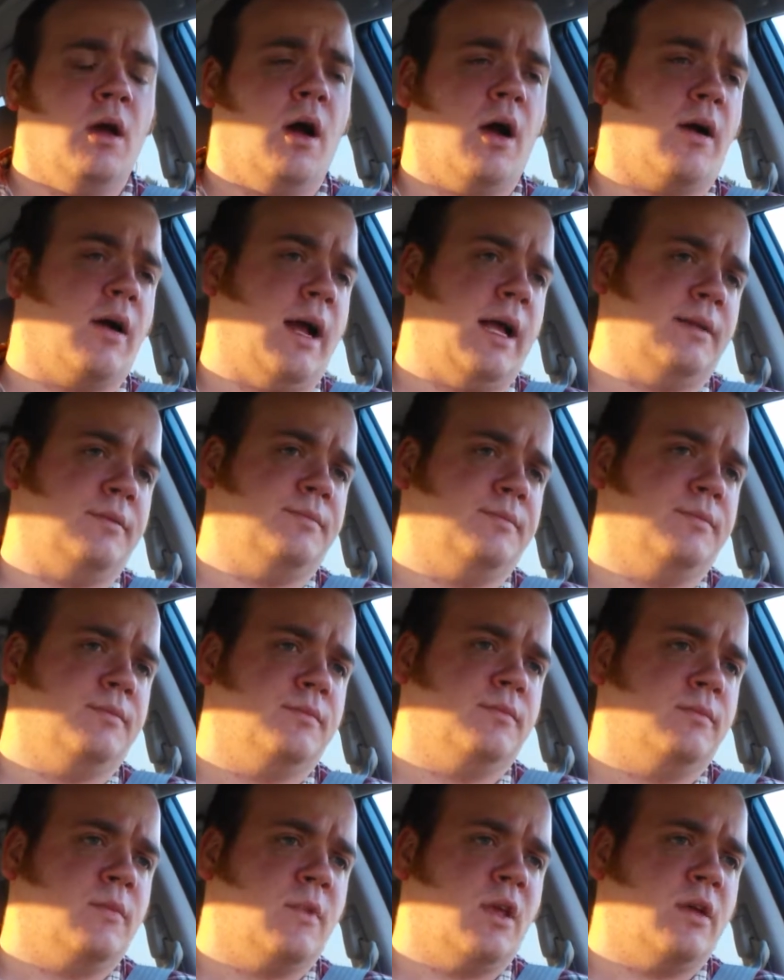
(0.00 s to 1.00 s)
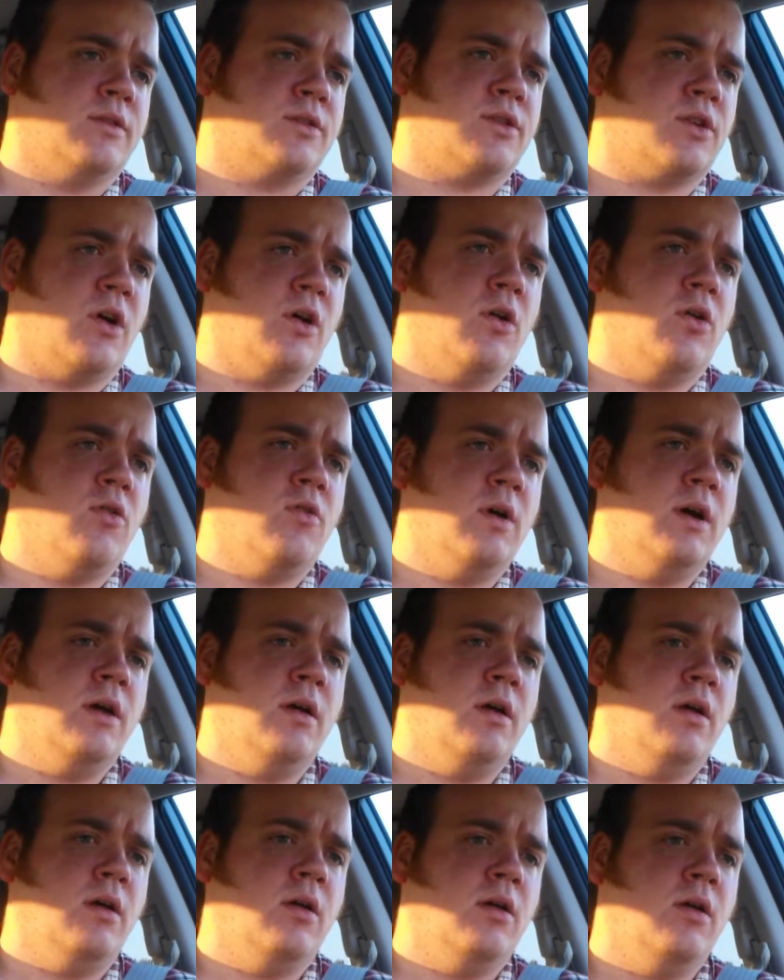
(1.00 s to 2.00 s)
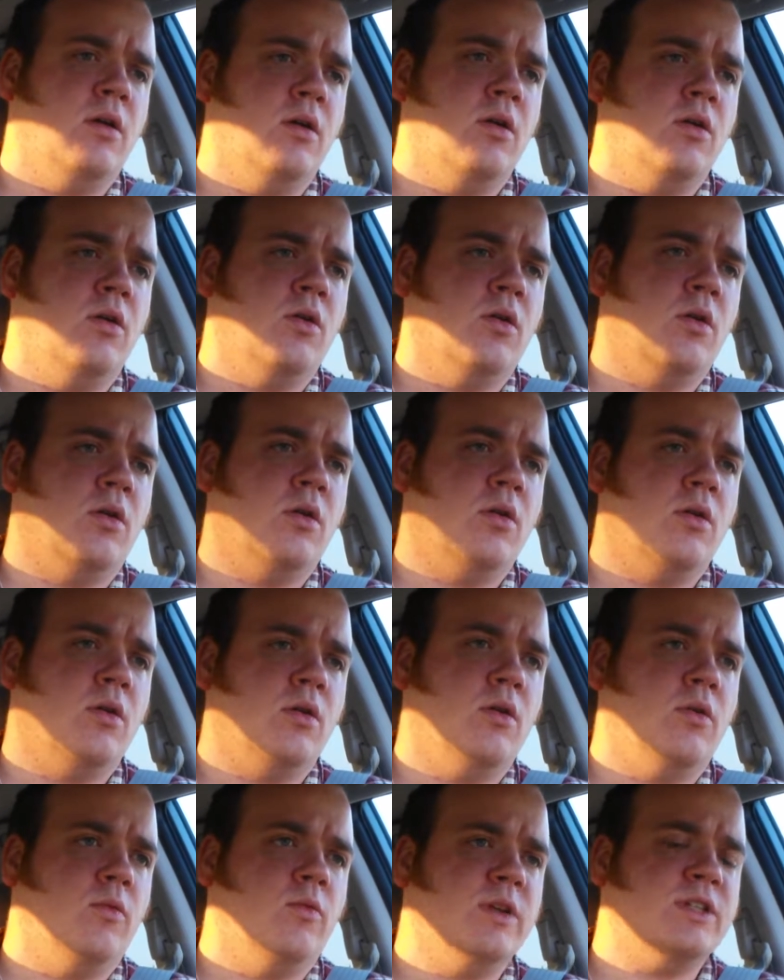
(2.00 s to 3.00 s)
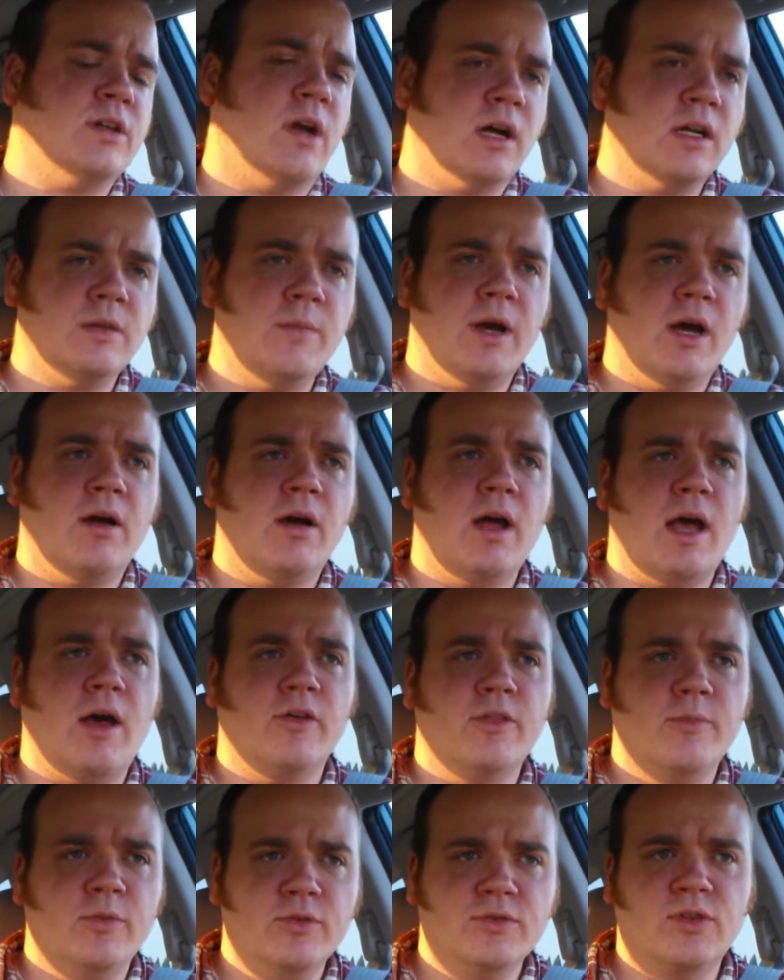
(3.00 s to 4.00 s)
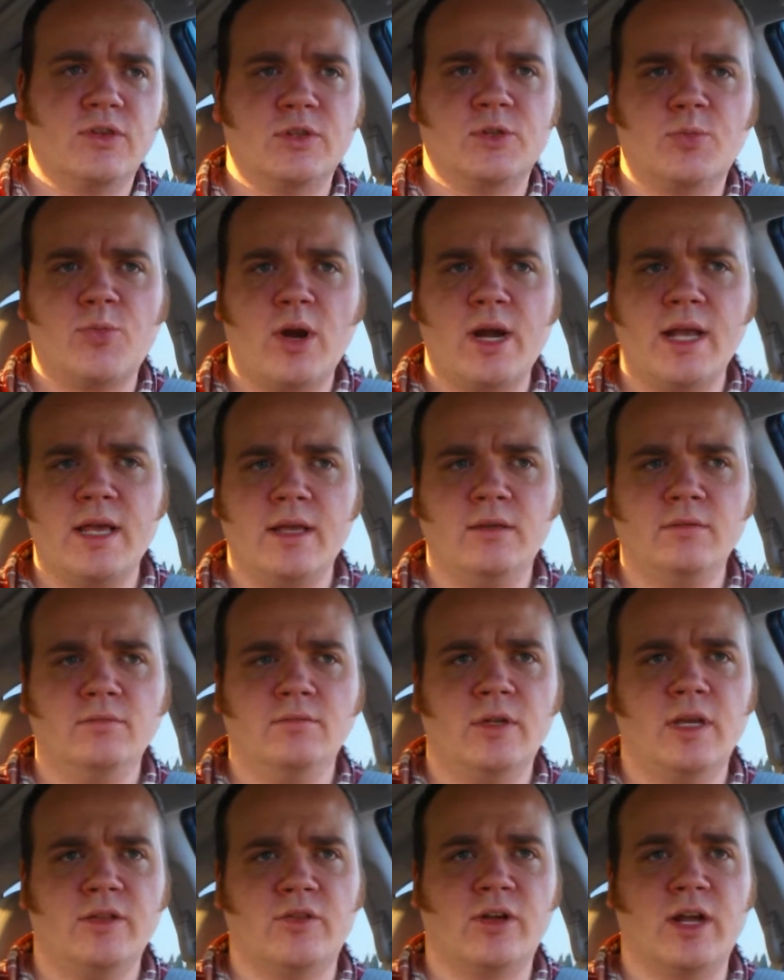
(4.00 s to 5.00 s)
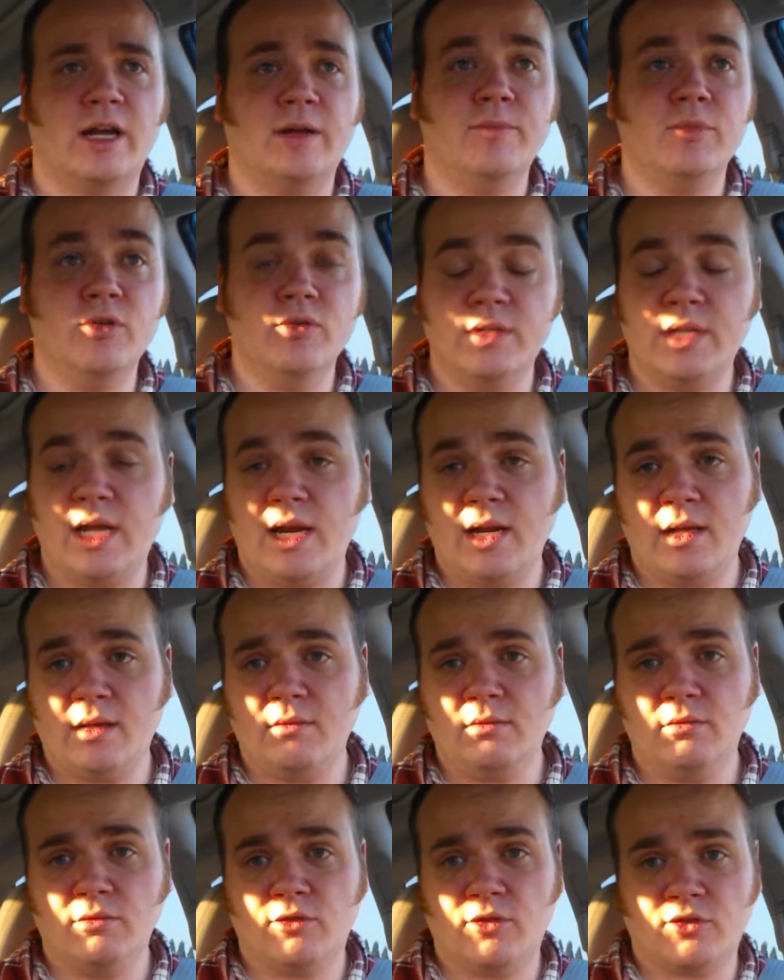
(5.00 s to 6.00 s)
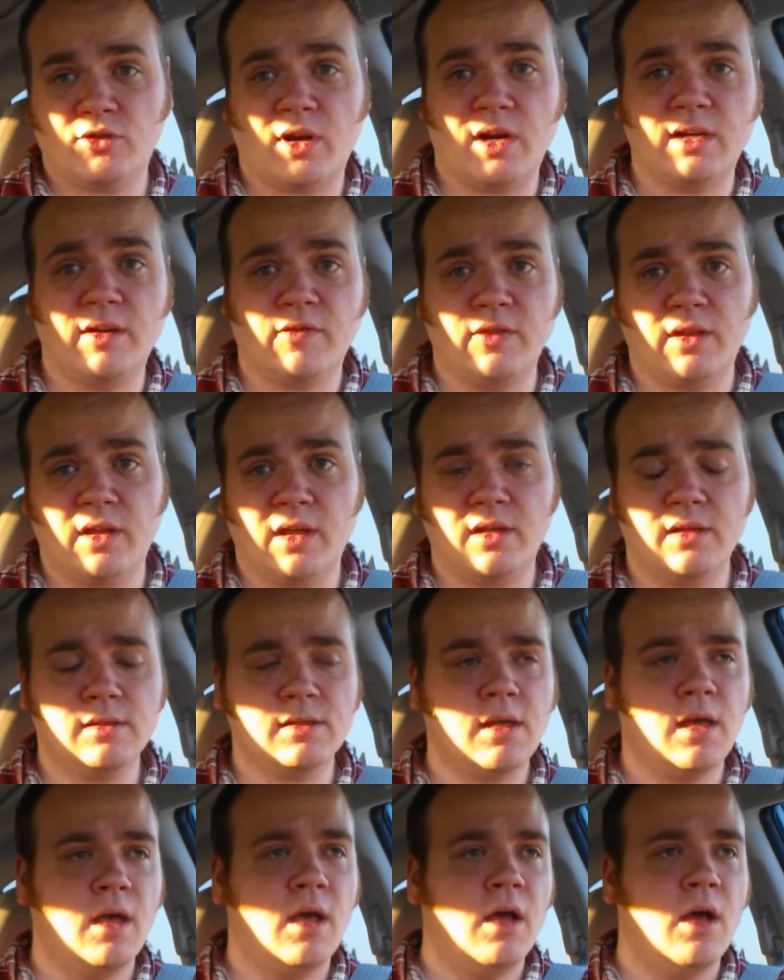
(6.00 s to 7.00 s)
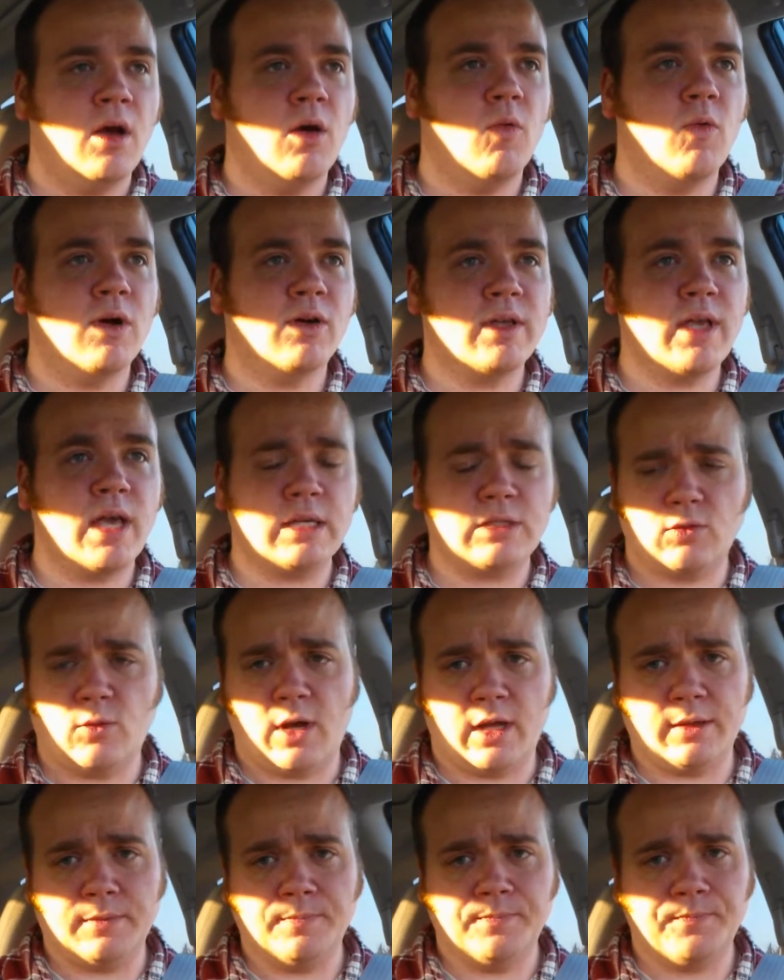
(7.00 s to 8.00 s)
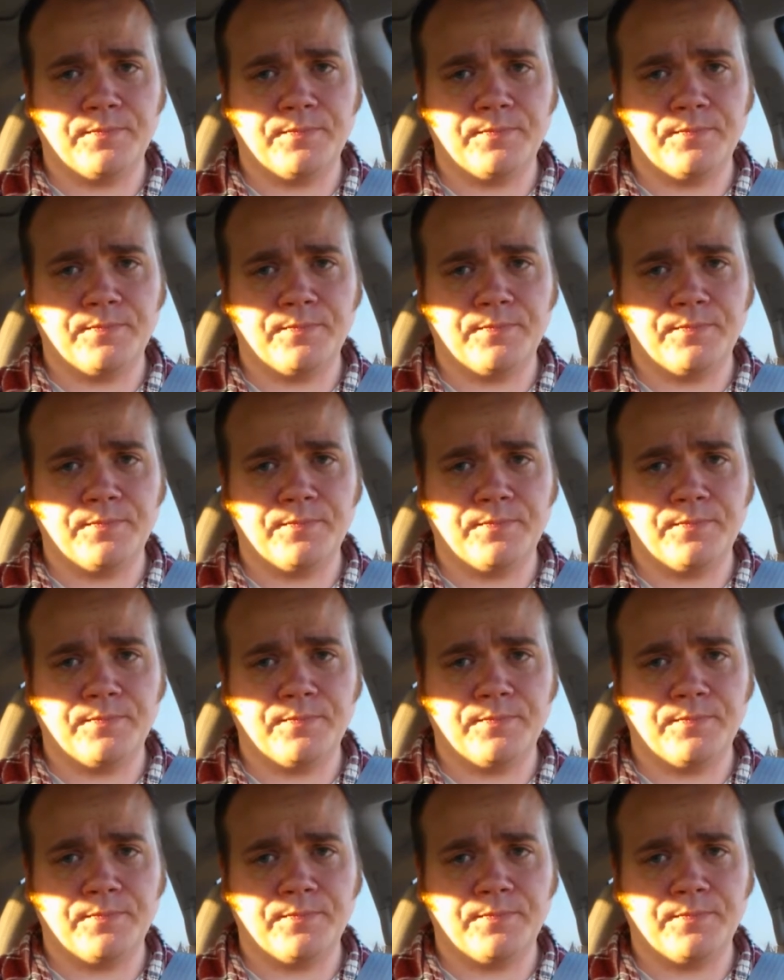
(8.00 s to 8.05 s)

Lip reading: All right. So, we talked about how the booths are spreading, and they're kind of mutating. They're trying different things. Well, guess what?